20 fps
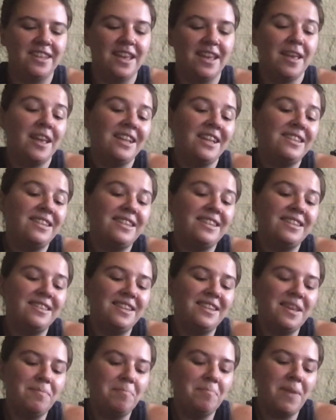It's
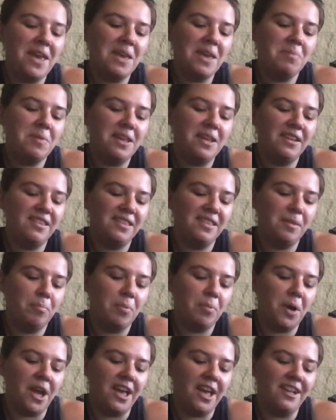Disney Baby is the
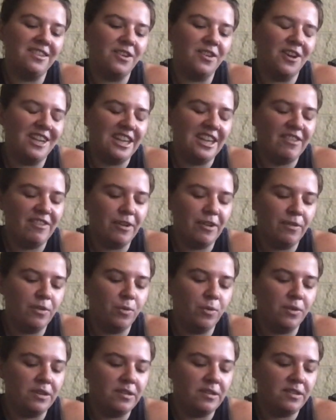brand. Oh, I didn't even know these were
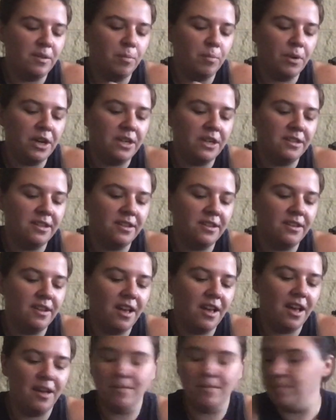Disney branded.
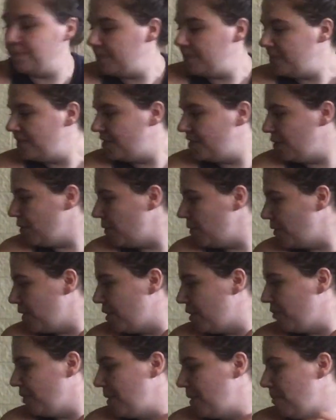0 to
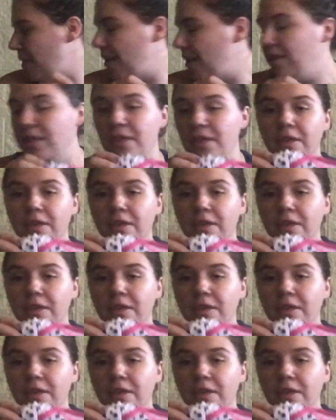3 month.